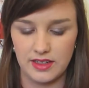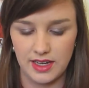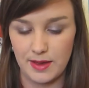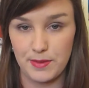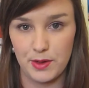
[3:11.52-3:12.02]
it
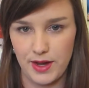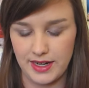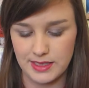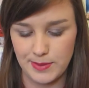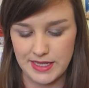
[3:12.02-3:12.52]
can be quite
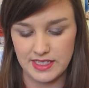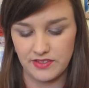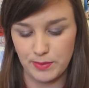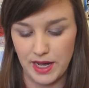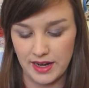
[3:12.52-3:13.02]

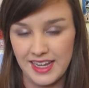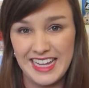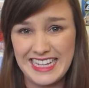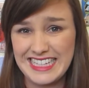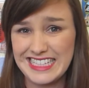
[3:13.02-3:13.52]
expensive. But
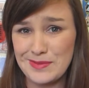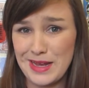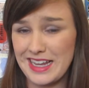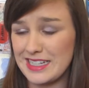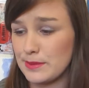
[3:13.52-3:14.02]
this is my
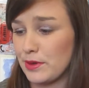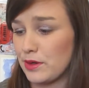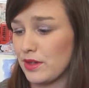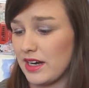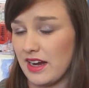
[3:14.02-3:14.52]
last
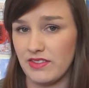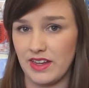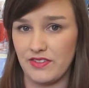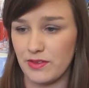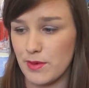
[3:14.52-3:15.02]
bottle that I have
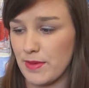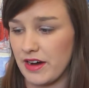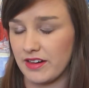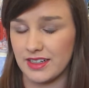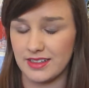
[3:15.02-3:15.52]
left from
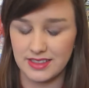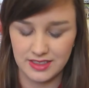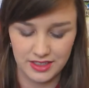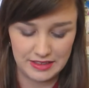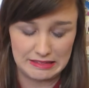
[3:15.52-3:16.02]
America, so
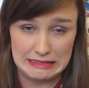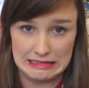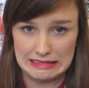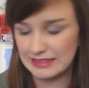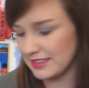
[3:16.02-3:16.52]

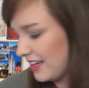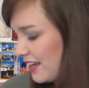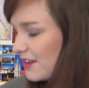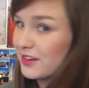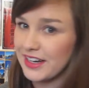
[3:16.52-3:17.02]
I'm
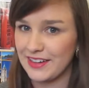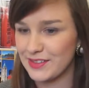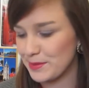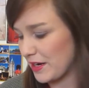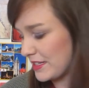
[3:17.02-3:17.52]
going to have
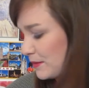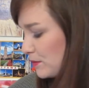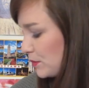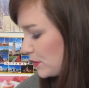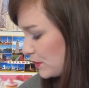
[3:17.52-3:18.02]
to buy some
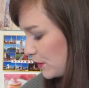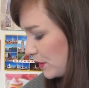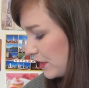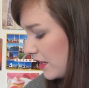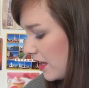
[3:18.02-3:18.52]
more
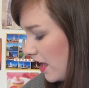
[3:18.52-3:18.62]
soon.